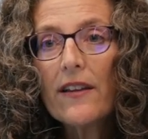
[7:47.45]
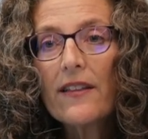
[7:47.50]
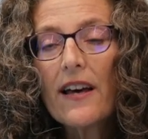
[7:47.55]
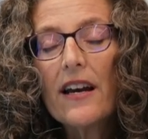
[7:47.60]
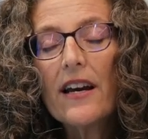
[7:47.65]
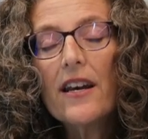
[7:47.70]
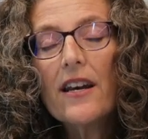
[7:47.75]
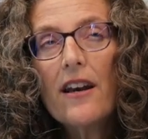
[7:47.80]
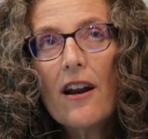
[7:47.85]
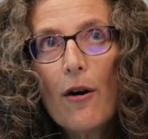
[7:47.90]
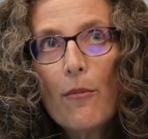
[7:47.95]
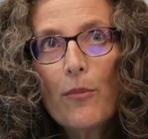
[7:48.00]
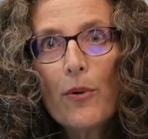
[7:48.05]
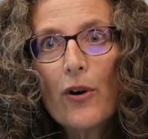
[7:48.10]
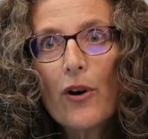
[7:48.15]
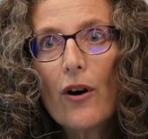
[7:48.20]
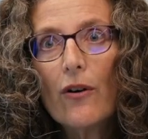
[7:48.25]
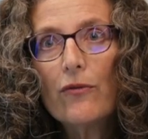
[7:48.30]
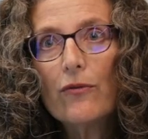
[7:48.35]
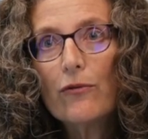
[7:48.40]
that a number
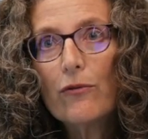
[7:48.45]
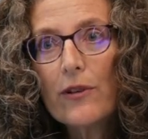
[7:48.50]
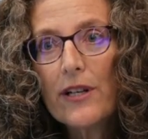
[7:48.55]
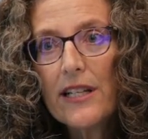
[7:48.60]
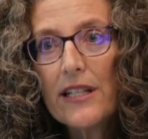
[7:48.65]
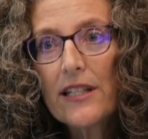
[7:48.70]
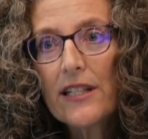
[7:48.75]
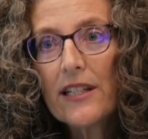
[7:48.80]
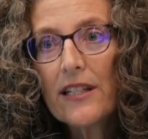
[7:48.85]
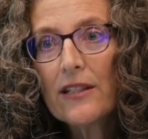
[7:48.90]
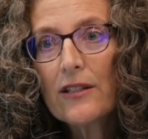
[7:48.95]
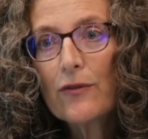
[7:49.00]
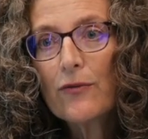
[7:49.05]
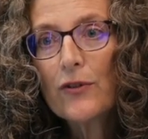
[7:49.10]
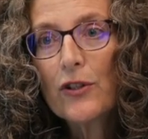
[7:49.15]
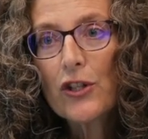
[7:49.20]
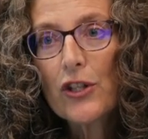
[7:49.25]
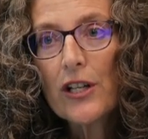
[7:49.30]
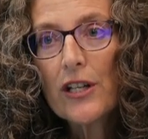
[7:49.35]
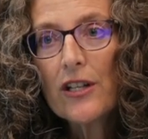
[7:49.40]
of recent
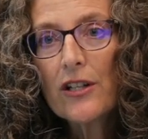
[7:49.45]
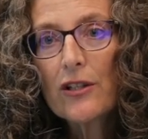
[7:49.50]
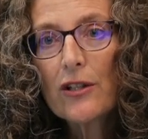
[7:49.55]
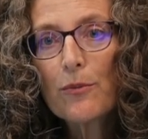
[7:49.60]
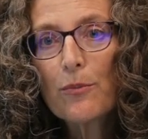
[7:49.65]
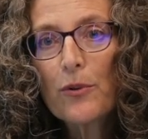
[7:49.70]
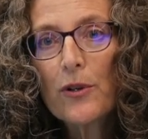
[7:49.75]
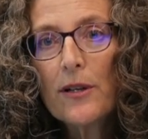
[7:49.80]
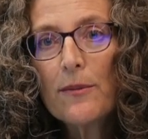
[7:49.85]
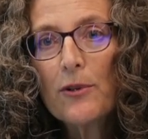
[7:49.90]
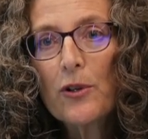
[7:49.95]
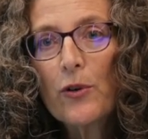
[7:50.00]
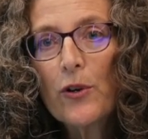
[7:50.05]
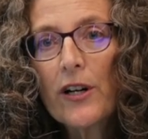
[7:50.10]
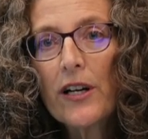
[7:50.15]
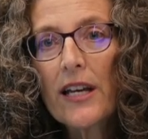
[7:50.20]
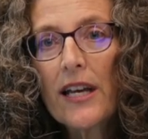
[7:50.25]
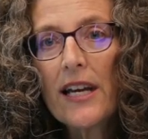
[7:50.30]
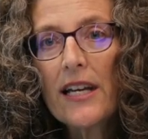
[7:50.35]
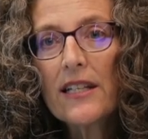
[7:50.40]
Virginia Supreme
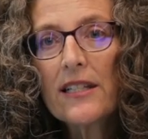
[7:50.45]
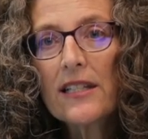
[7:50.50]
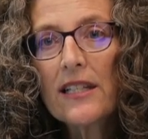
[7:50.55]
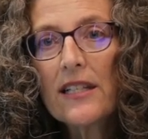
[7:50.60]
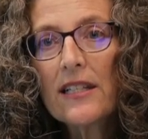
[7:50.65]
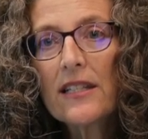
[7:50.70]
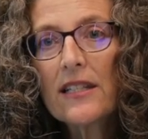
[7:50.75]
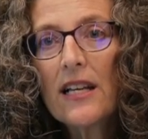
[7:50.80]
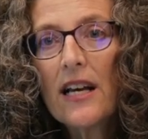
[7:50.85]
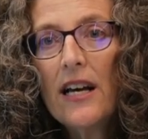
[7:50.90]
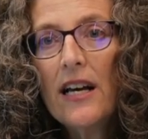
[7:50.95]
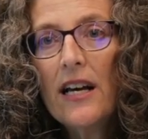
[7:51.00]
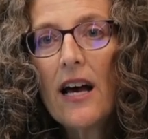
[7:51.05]
Court cases